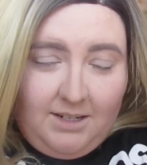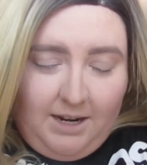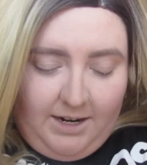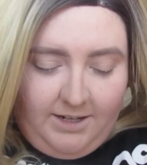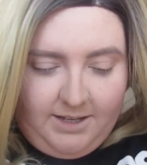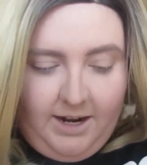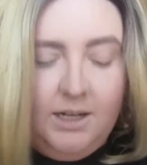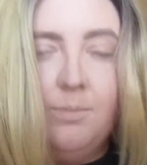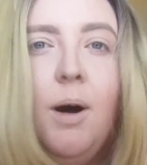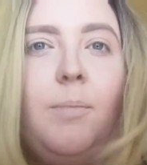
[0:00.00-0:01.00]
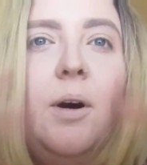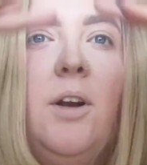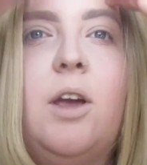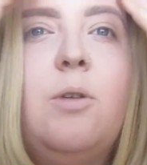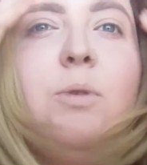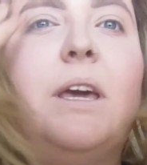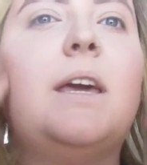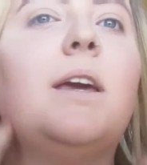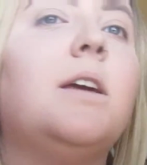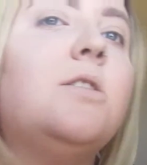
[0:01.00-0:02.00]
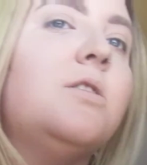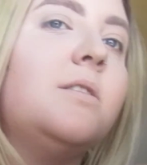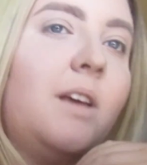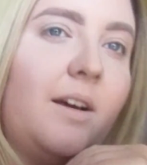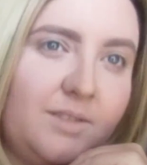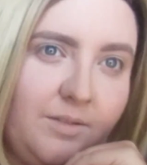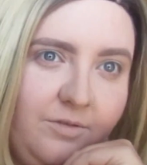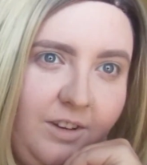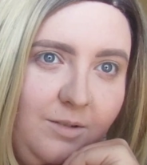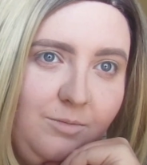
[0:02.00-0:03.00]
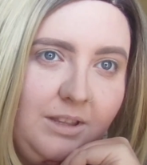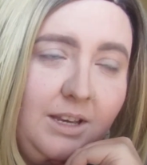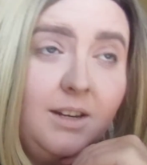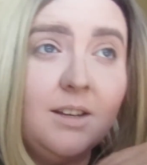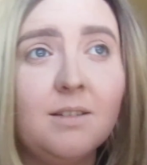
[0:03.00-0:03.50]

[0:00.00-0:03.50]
I decided to pop on a wig and just have some fun with it.